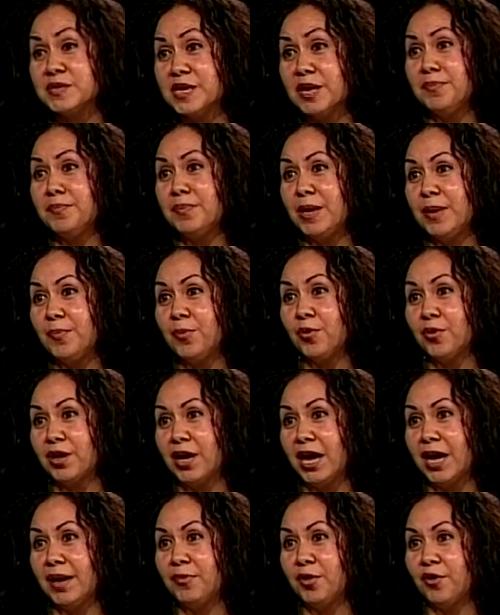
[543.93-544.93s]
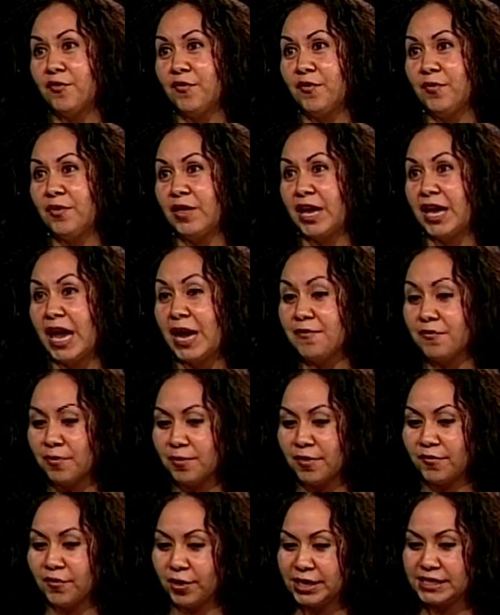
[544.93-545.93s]
some people they came
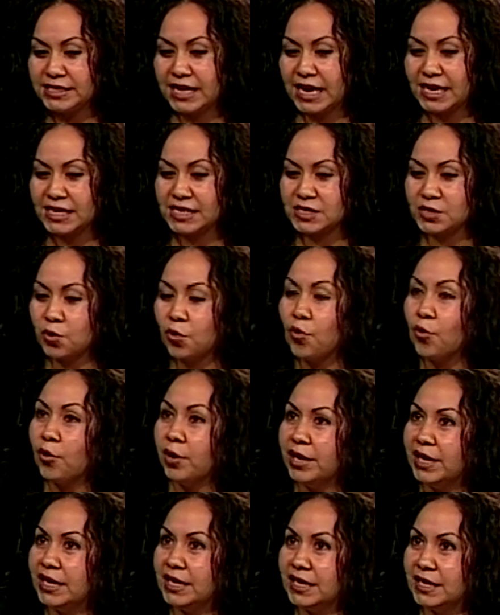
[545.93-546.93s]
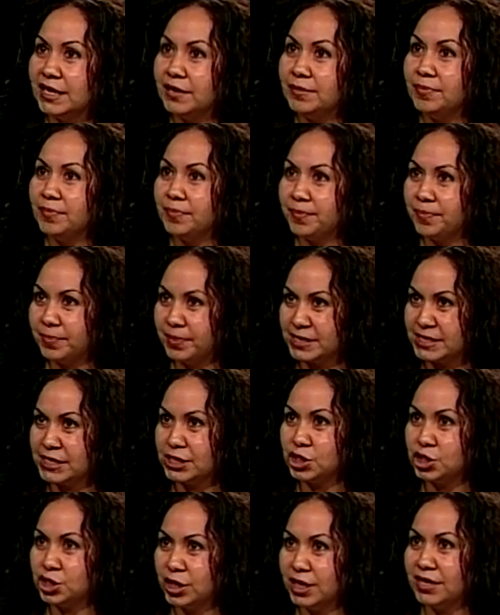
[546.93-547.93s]
from a very task-oriented
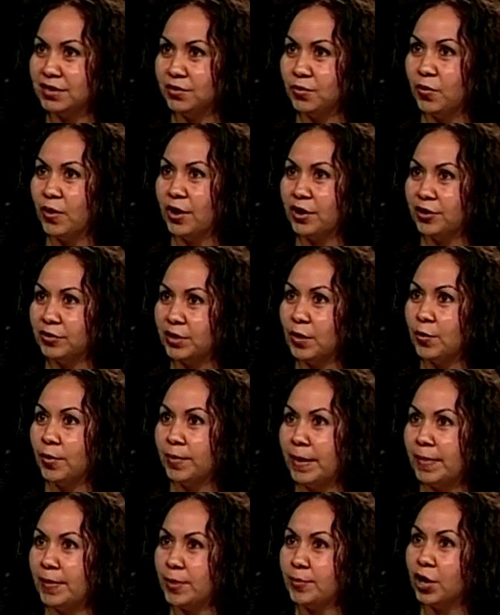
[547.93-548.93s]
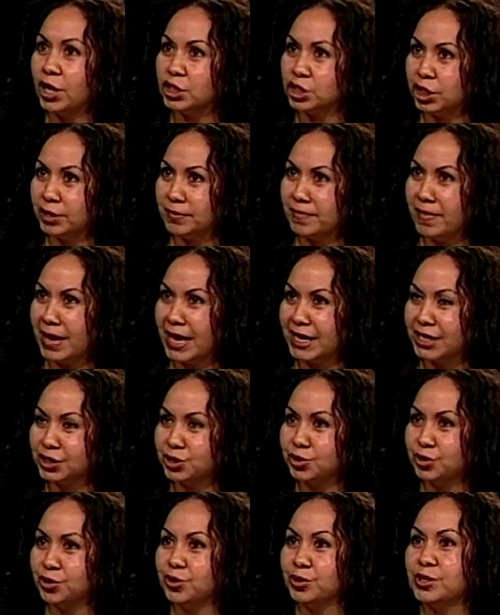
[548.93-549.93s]
position where they were maybe project
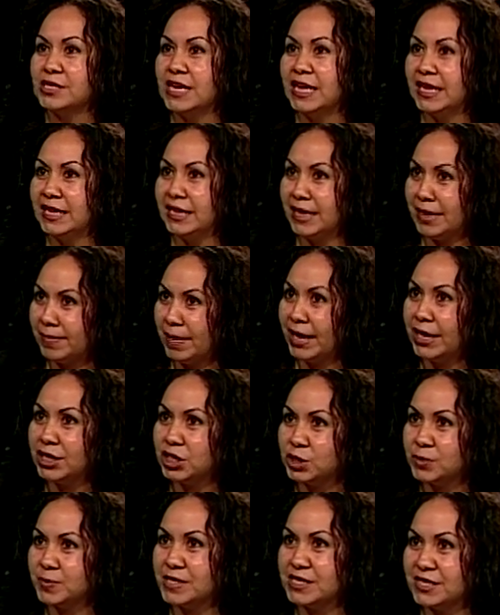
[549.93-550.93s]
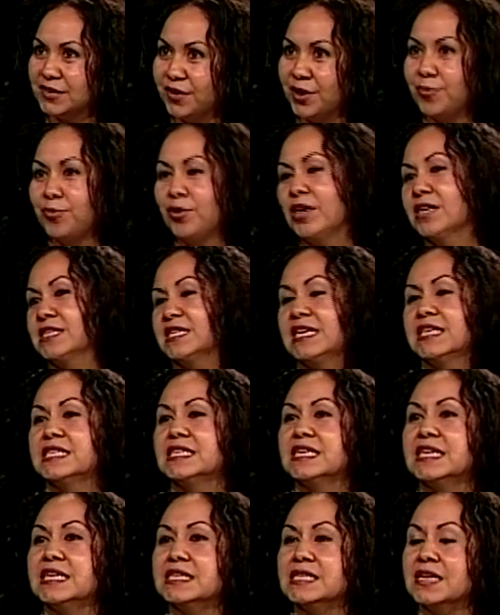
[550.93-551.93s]
managers and they managed specific
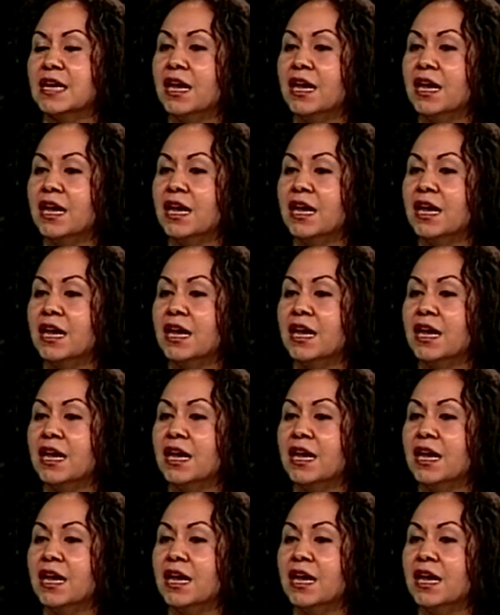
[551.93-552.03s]
processes.